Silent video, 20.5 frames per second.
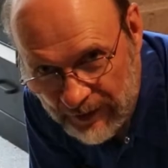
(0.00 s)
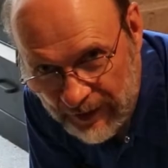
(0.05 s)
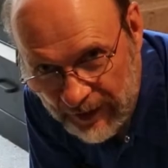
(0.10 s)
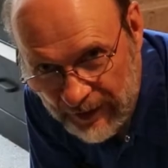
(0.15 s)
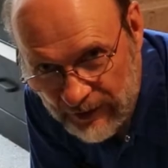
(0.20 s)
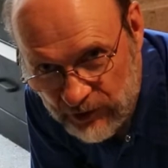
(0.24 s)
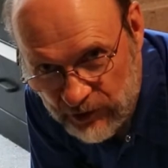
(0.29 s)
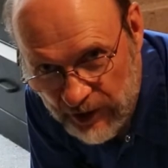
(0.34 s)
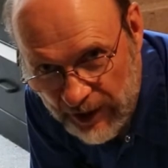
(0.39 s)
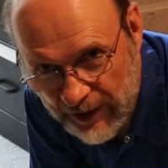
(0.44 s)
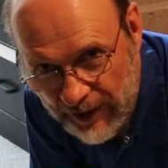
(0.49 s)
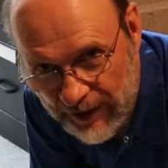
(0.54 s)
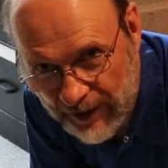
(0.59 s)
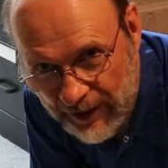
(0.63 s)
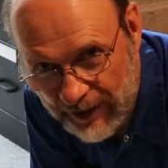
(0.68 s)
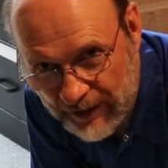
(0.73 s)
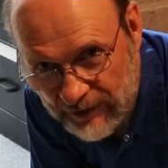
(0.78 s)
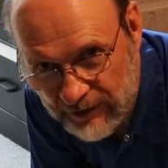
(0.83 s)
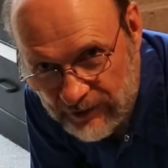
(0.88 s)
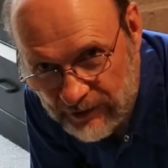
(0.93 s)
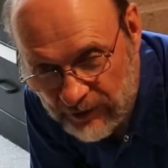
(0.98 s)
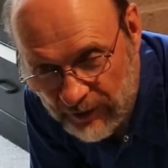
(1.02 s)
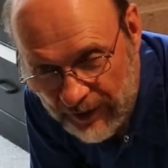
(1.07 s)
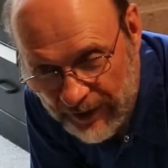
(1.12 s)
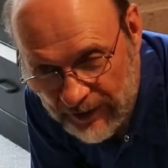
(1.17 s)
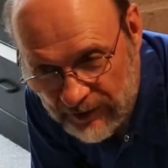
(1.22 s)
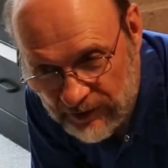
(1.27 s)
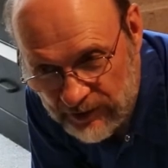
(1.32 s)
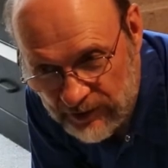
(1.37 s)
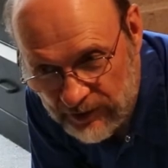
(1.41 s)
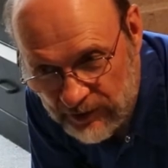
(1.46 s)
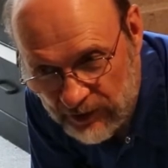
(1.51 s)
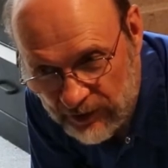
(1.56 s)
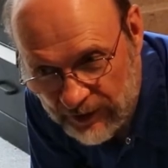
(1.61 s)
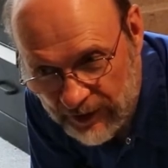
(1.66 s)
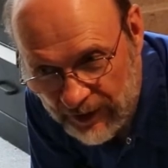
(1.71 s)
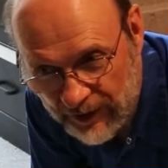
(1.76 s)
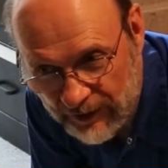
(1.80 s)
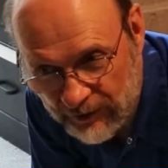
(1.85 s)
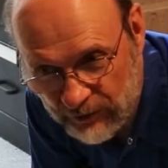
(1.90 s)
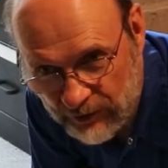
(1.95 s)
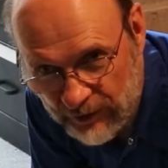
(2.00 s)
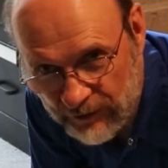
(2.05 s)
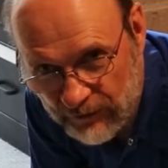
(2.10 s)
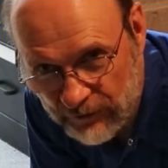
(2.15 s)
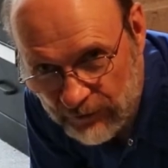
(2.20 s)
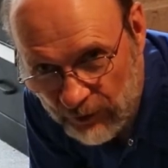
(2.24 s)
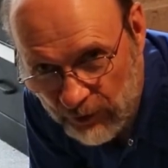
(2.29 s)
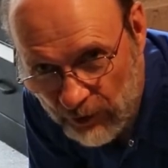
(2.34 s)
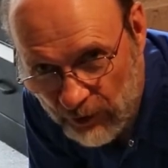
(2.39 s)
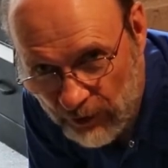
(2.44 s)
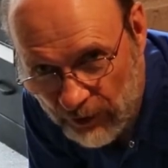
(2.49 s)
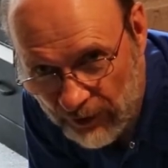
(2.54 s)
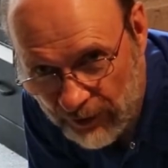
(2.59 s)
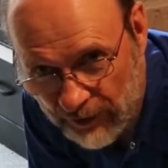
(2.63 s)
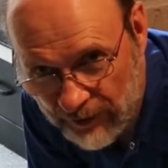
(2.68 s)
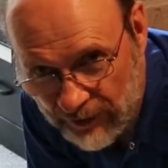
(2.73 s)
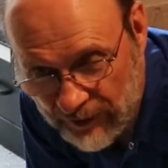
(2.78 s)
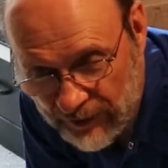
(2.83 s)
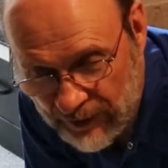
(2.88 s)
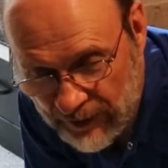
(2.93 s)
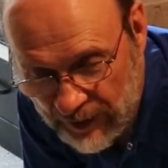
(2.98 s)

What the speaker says: Okay, Chad, cracks in your concrete floor.